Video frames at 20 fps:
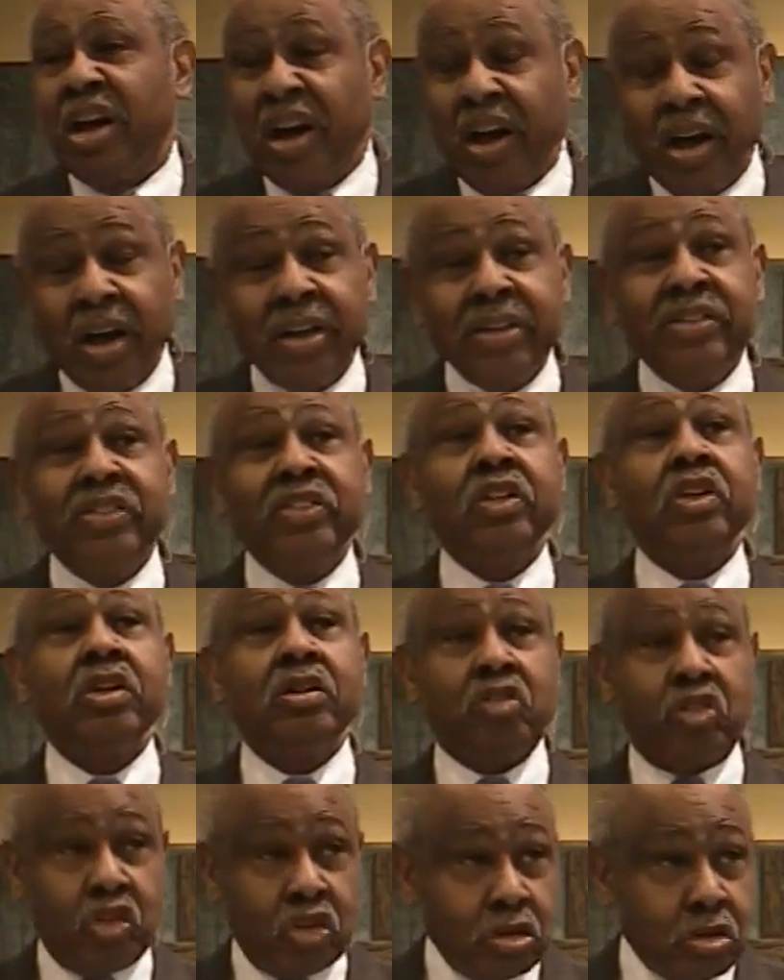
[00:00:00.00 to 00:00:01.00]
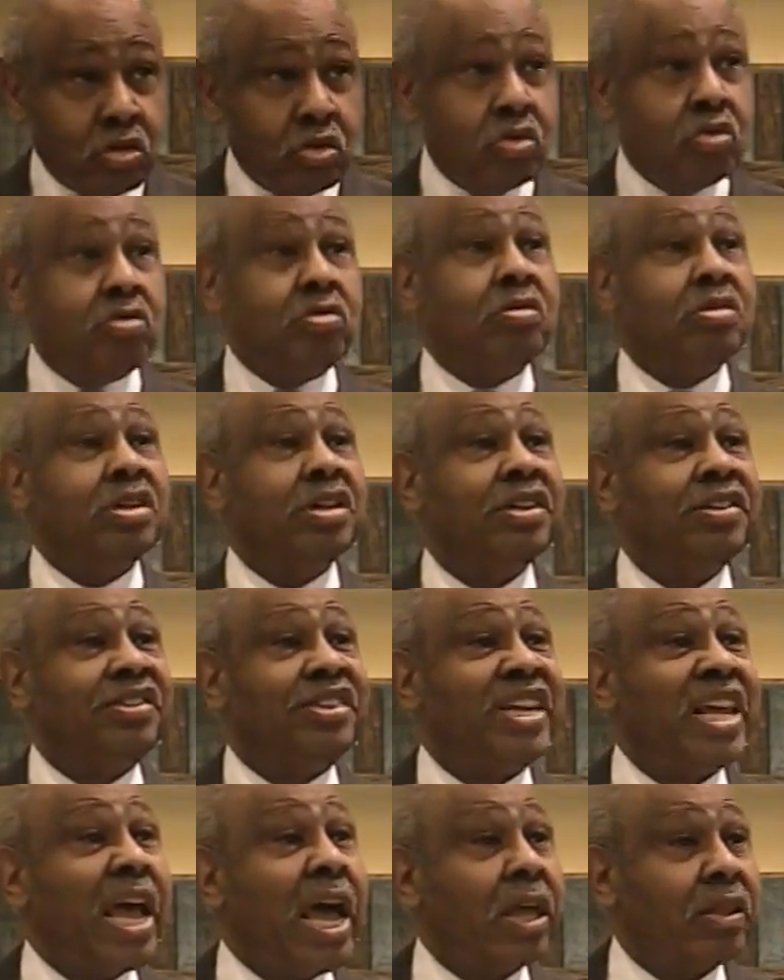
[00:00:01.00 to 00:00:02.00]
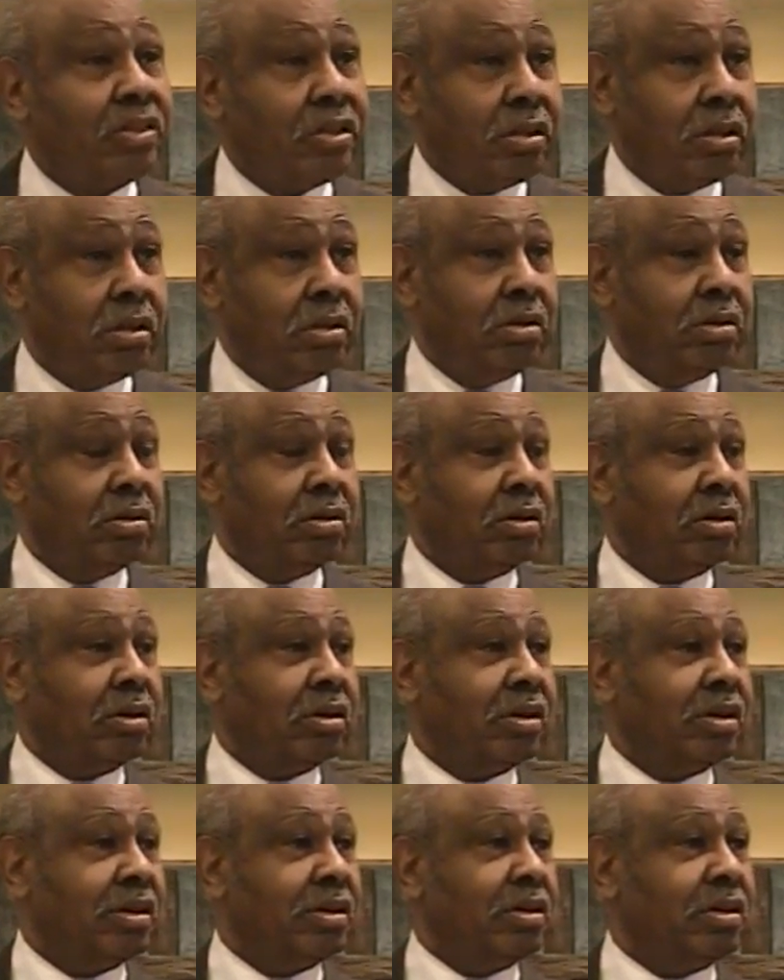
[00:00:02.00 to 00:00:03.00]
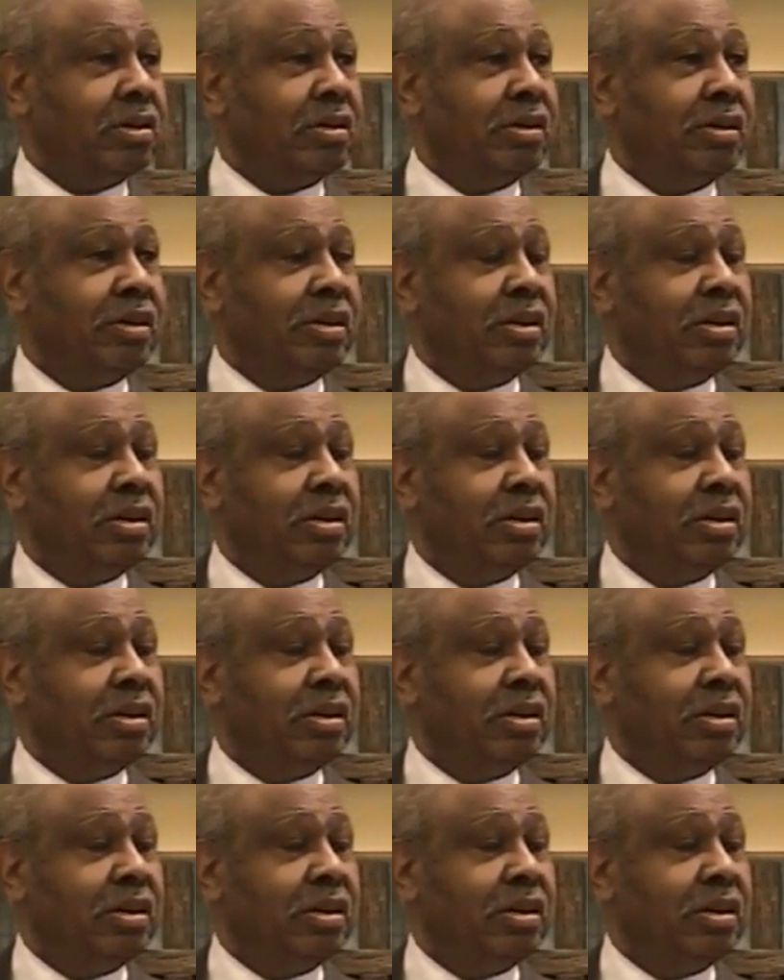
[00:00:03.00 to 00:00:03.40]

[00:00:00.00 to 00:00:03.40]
Unto death. Amen.